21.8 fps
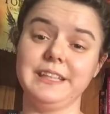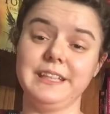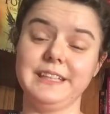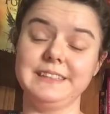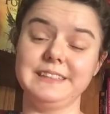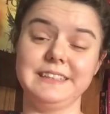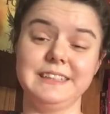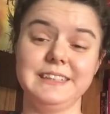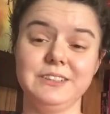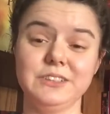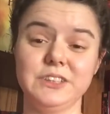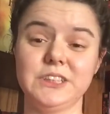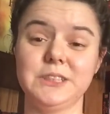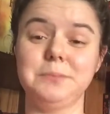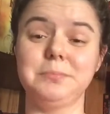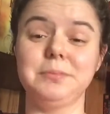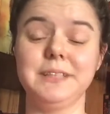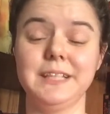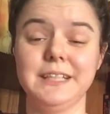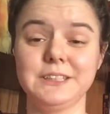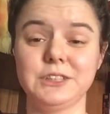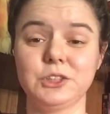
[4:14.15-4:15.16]
that is a guilty
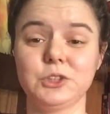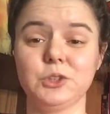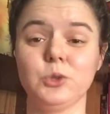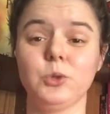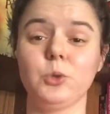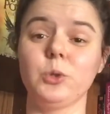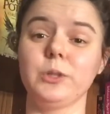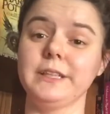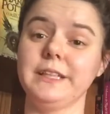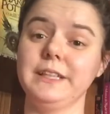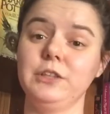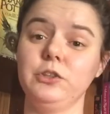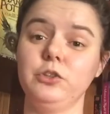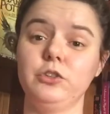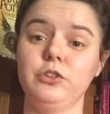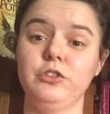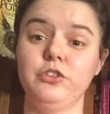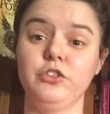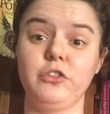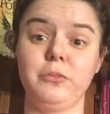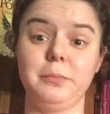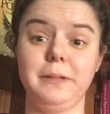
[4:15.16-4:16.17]
pleasure or that you
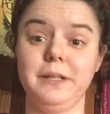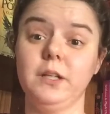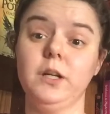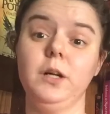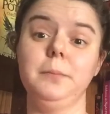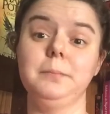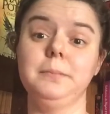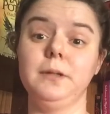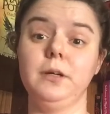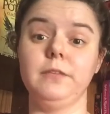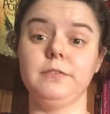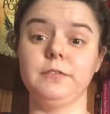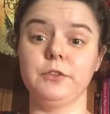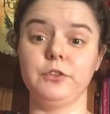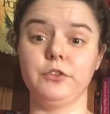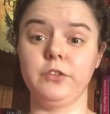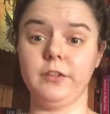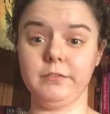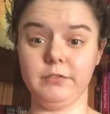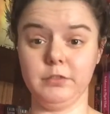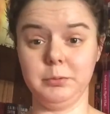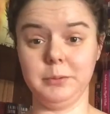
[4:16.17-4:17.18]
can just pick up off your
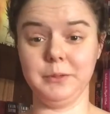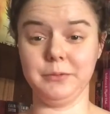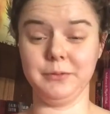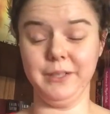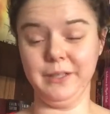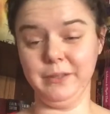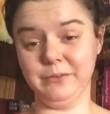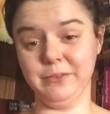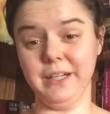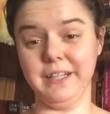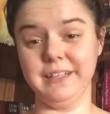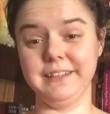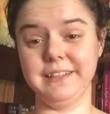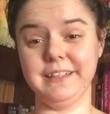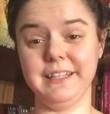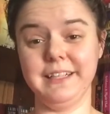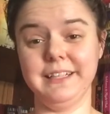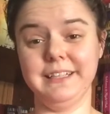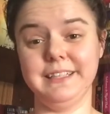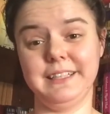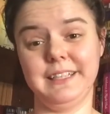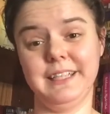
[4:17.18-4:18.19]
shelf to be read right
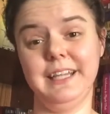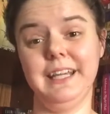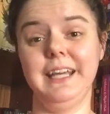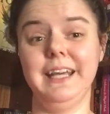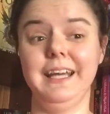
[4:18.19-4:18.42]
then.